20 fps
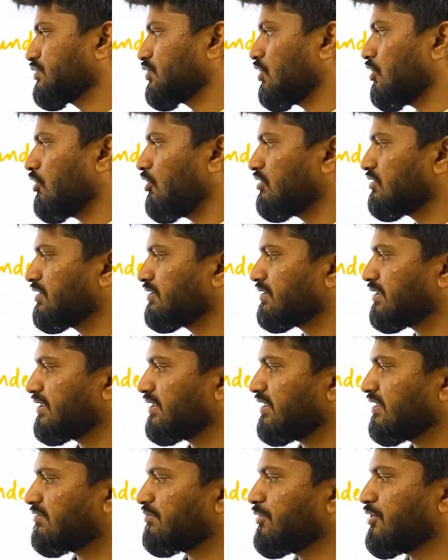So all the
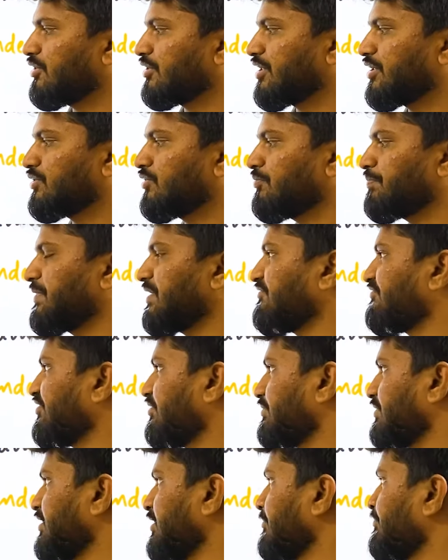three are belonging to pea
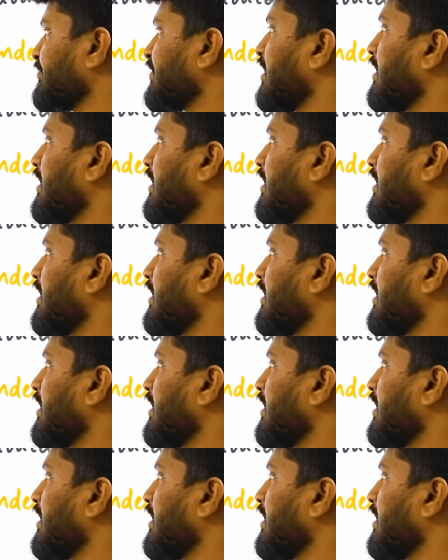family.